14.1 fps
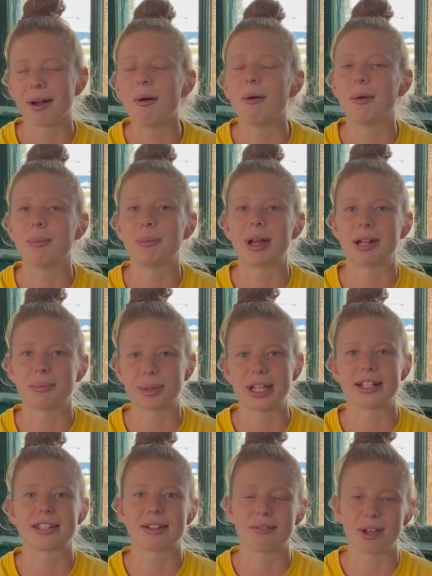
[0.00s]
home and a
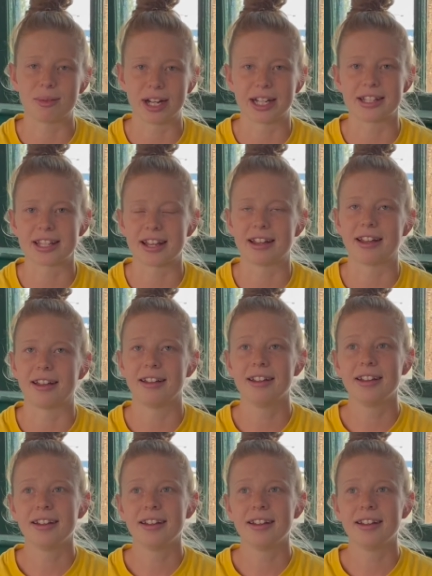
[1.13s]
place that we wanted to,